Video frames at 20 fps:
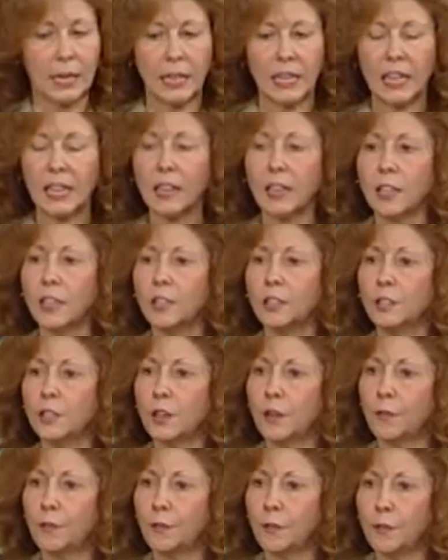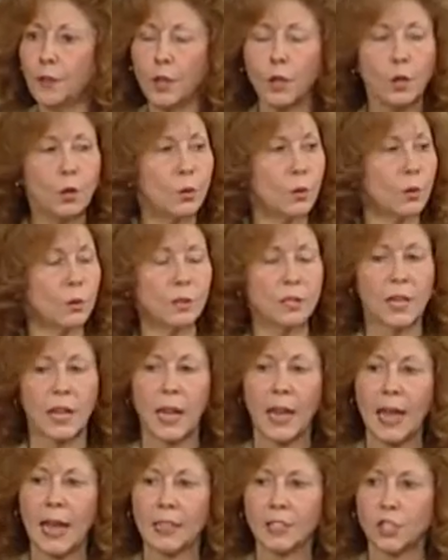It can diffuse
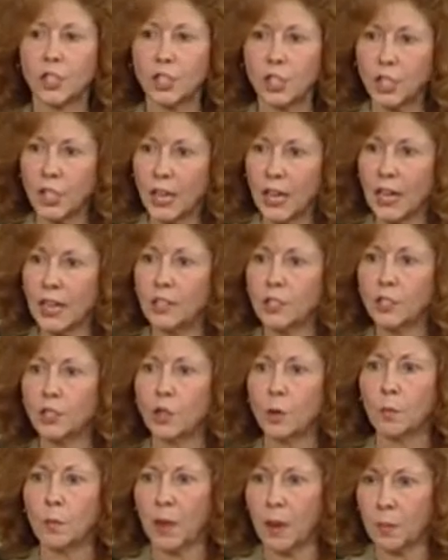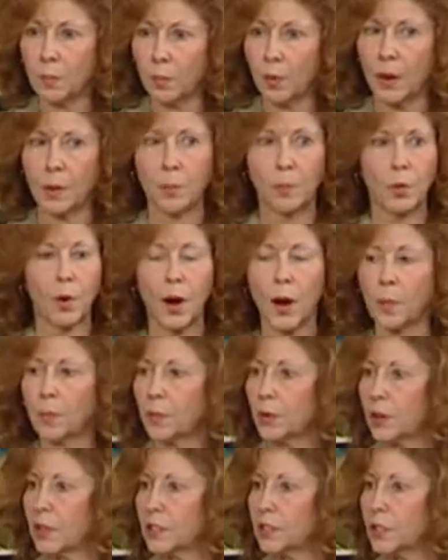and change the membrane
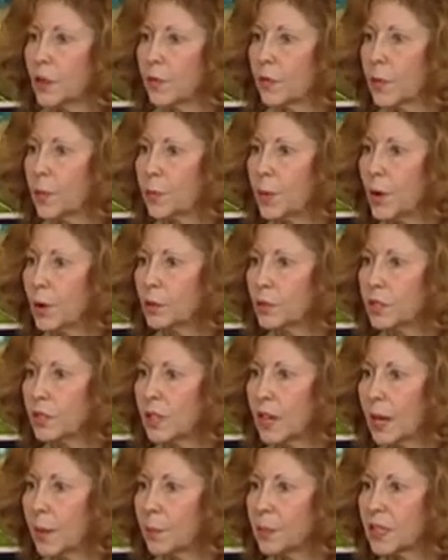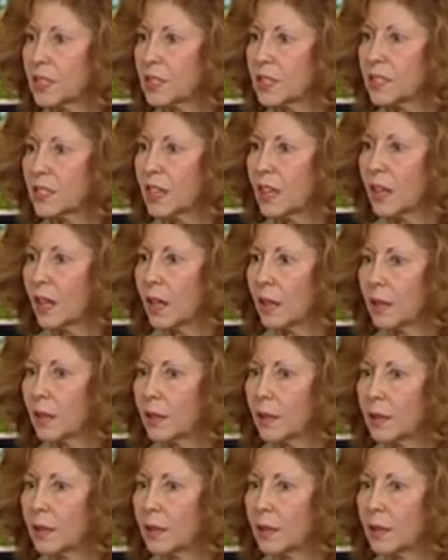properties of the postsynaptic cell.